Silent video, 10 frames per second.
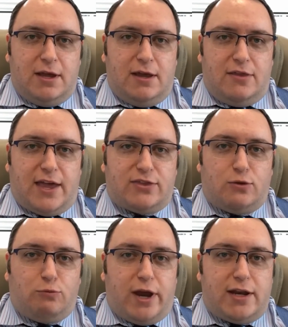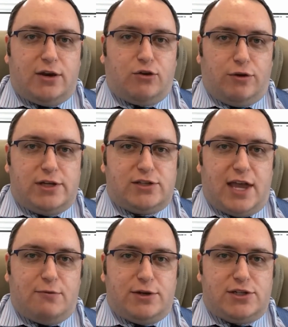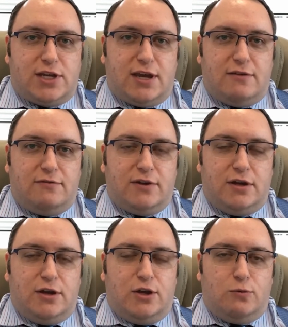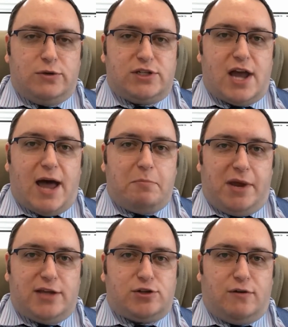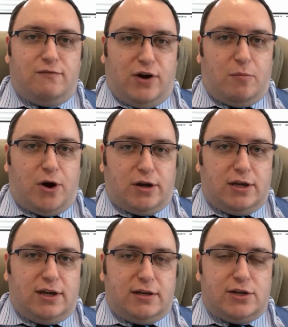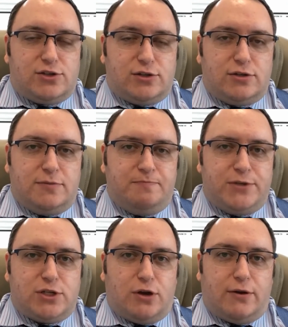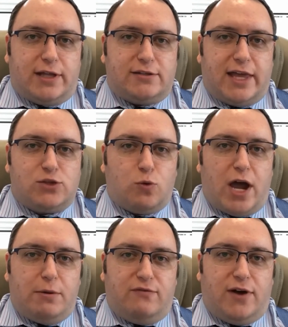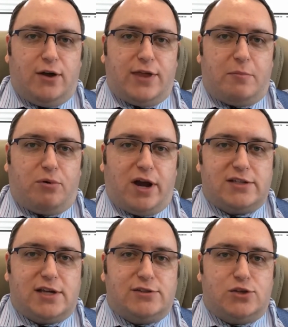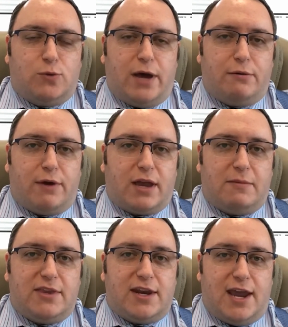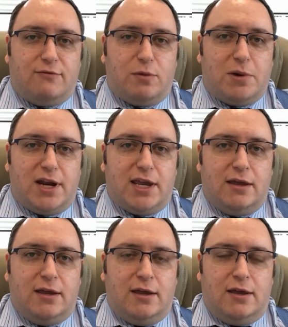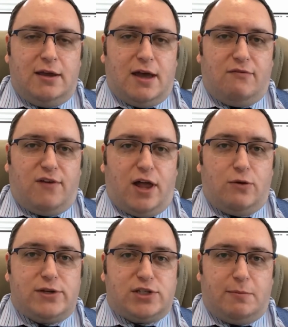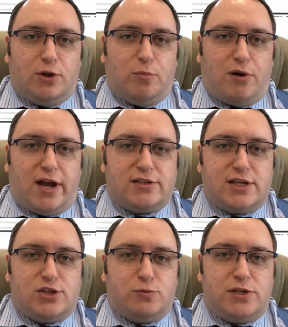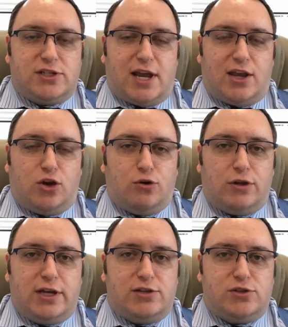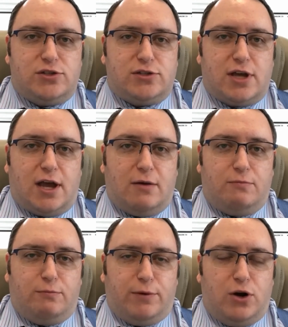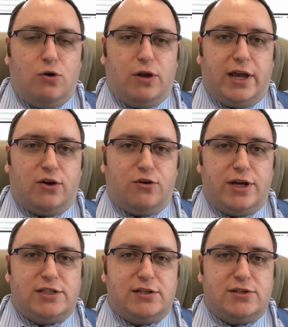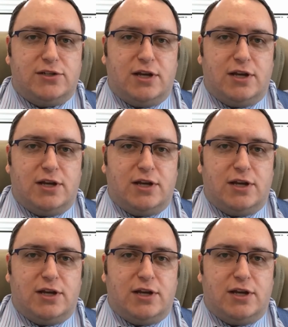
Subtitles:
that the rent increase they received was not based on fair market conditions. So that's why we follow that process. It's why we recommend that everybody follow a similar process when setting your lease renewal increases.